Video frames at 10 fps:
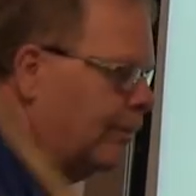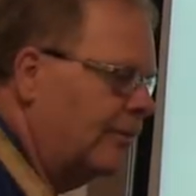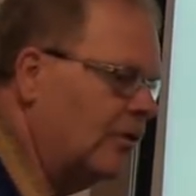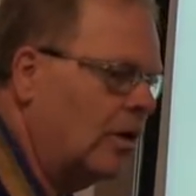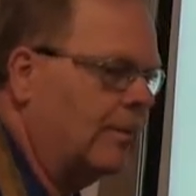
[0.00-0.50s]

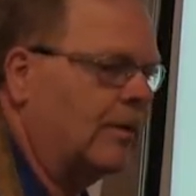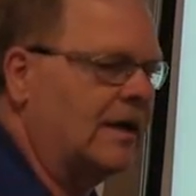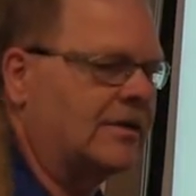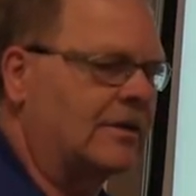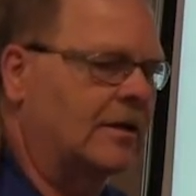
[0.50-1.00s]
fuel
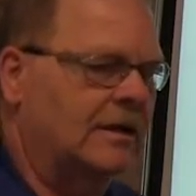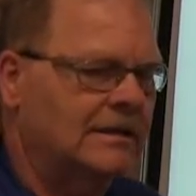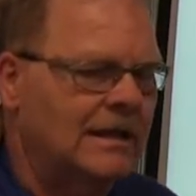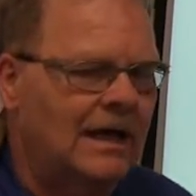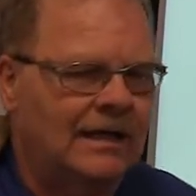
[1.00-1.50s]
pressure
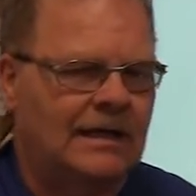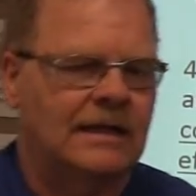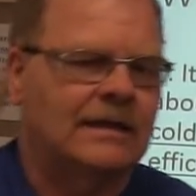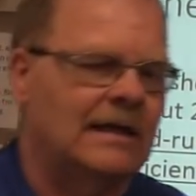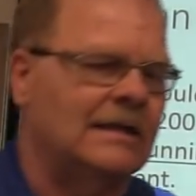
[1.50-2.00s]
is not
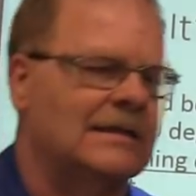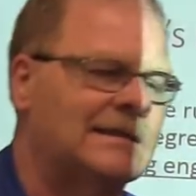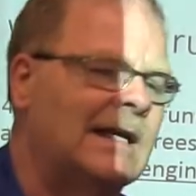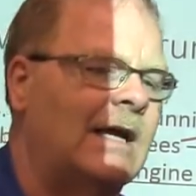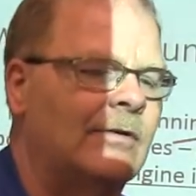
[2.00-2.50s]
anything that's
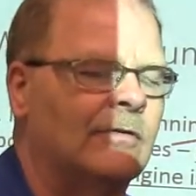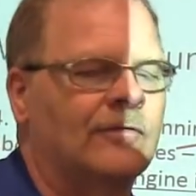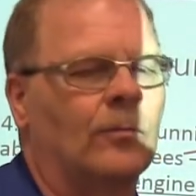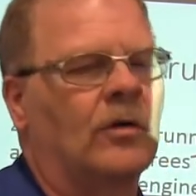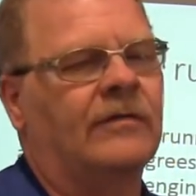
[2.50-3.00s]
standard
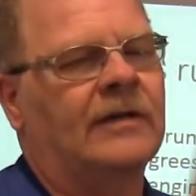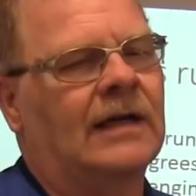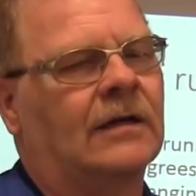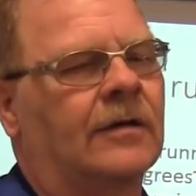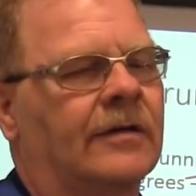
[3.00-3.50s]
from one
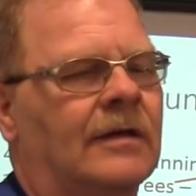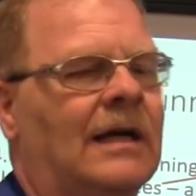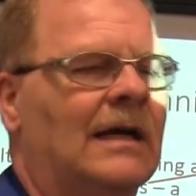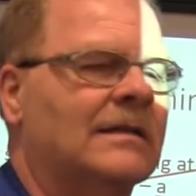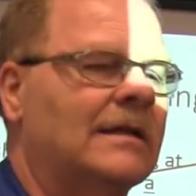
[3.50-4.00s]
vehicle to the
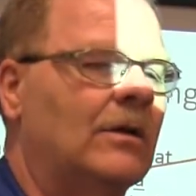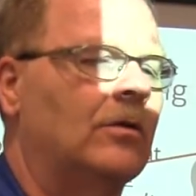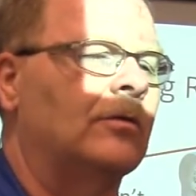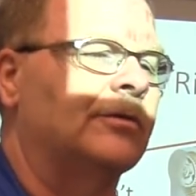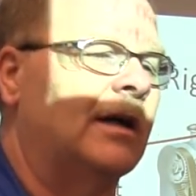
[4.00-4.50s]
next. The
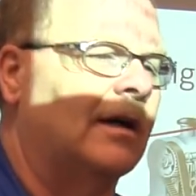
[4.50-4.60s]
old